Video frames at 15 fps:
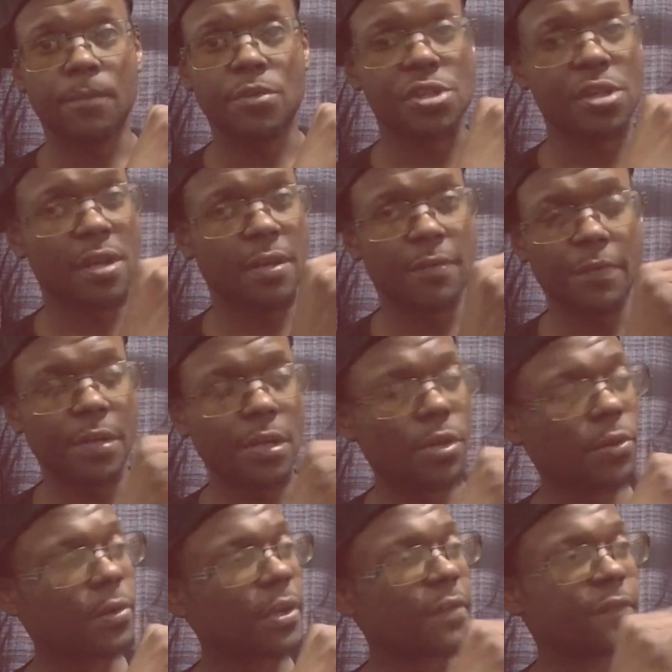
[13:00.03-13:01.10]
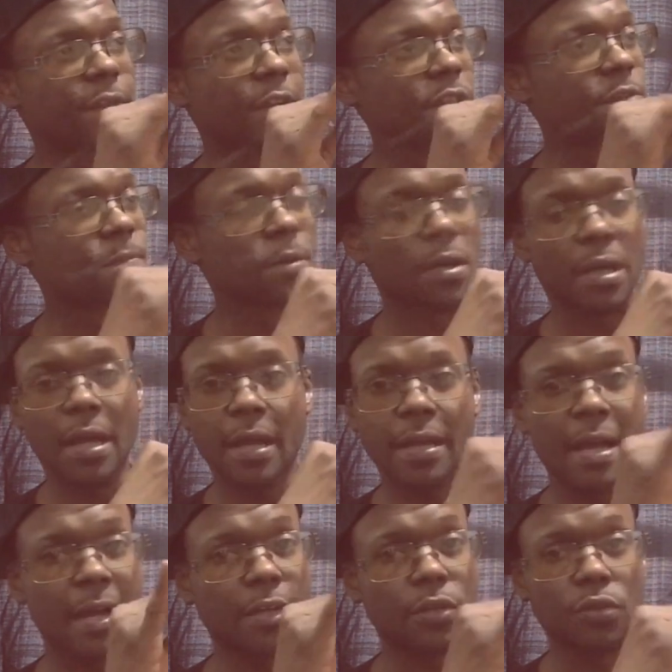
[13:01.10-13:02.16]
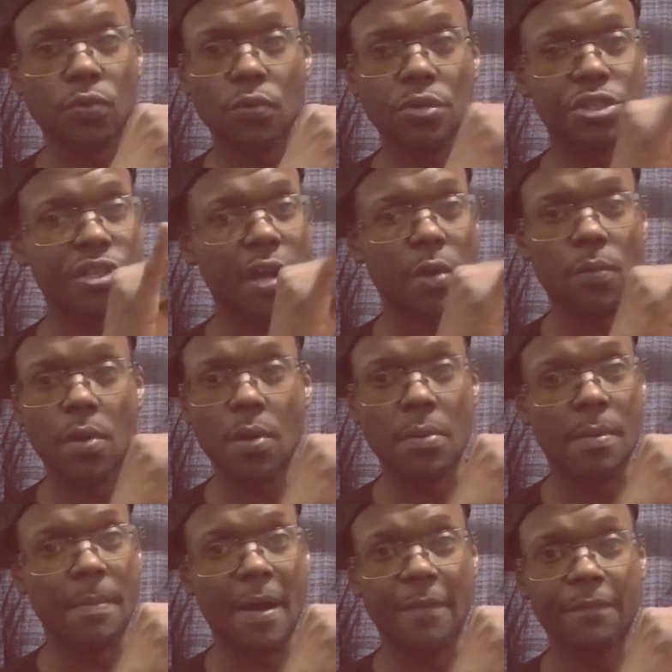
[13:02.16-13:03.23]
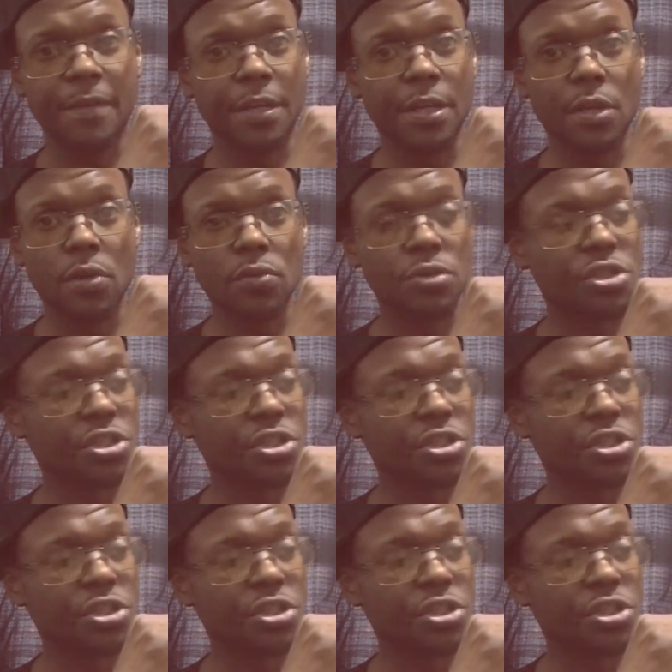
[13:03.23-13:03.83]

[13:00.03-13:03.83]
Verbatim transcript: Share the video on your Facebook. Yeah, y'all can do what y'all want with my videos.